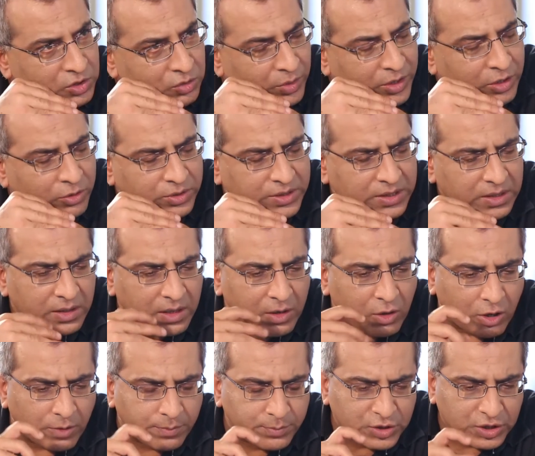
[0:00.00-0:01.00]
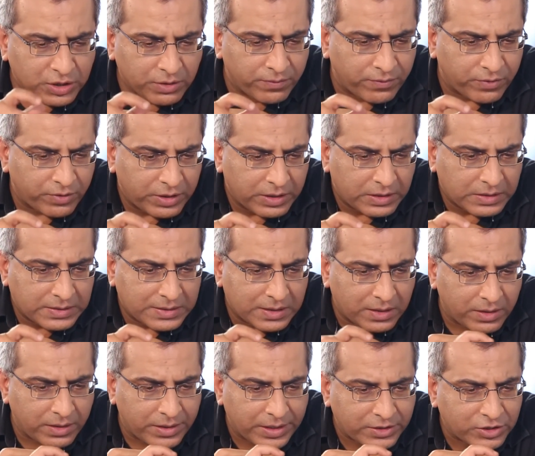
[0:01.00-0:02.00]
So when you say they're opting for it, is
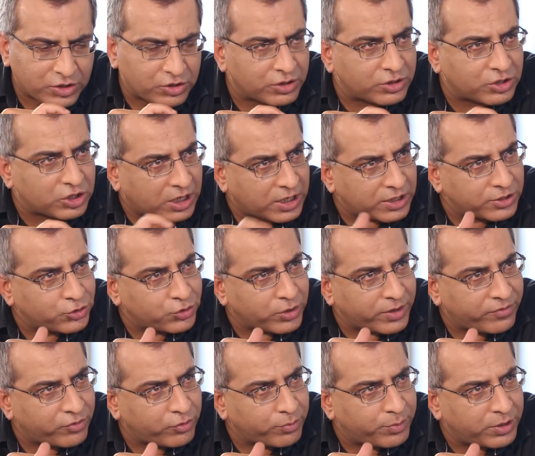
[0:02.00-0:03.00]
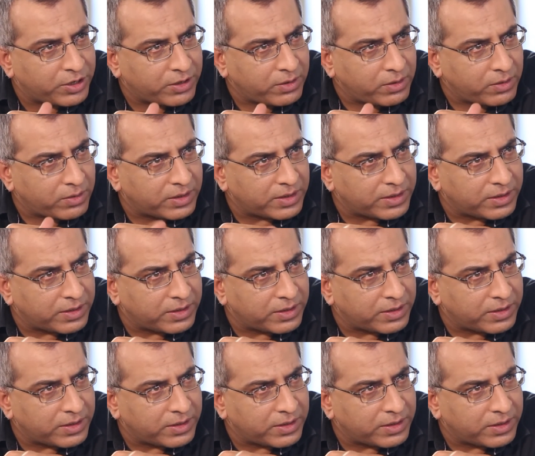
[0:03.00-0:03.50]
there an extra charge you have to pay?